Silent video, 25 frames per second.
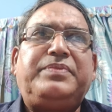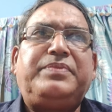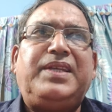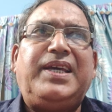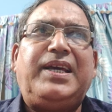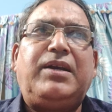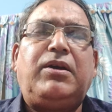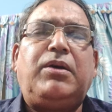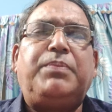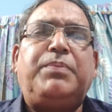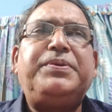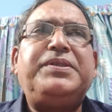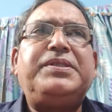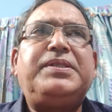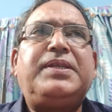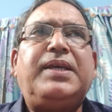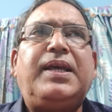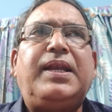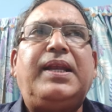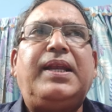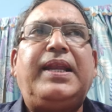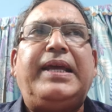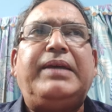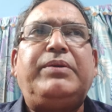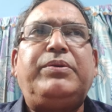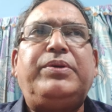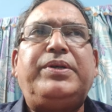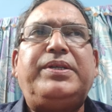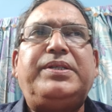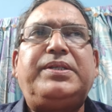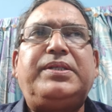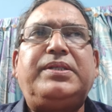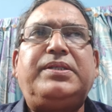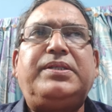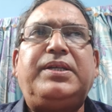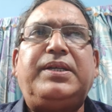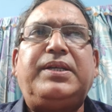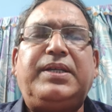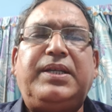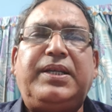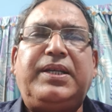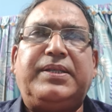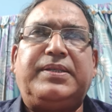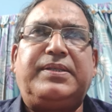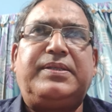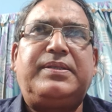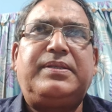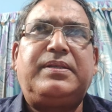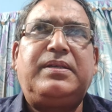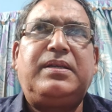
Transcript: their official language is English.